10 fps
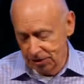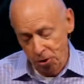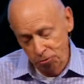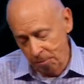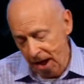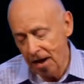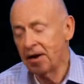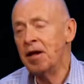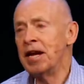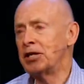He told about,
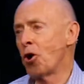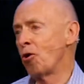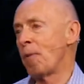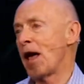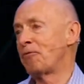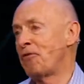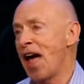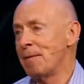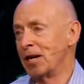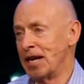he told about a
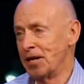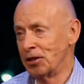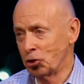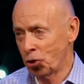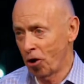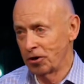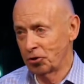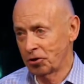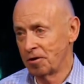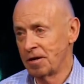family in his
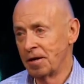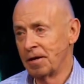church.